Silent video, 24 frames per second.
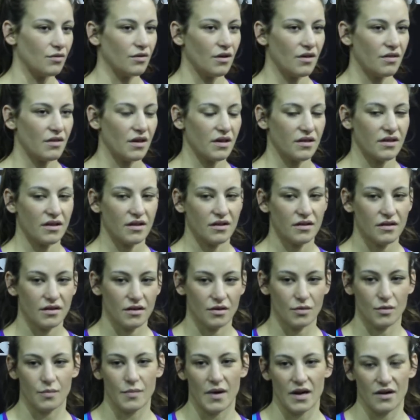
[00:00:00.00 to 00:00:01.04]
I really think that
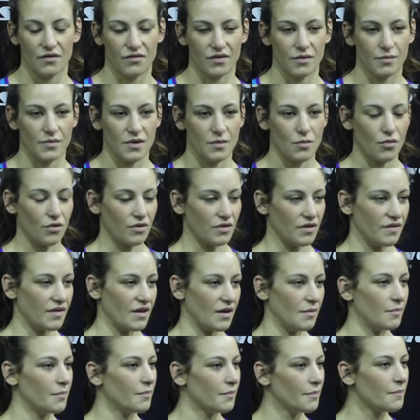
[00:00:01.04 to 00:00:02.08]
it would benefit me more
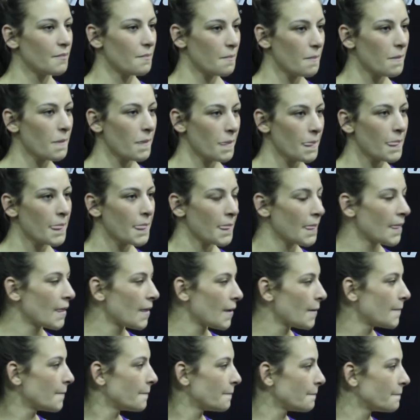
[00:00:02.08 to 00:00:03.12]
than
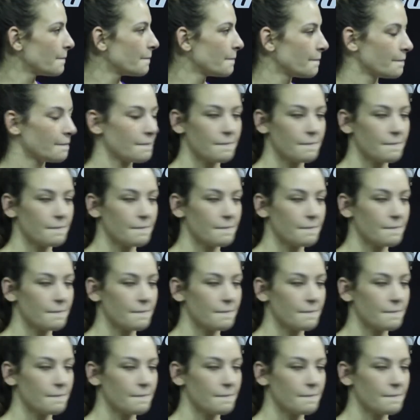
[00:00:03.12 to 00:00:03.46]
that.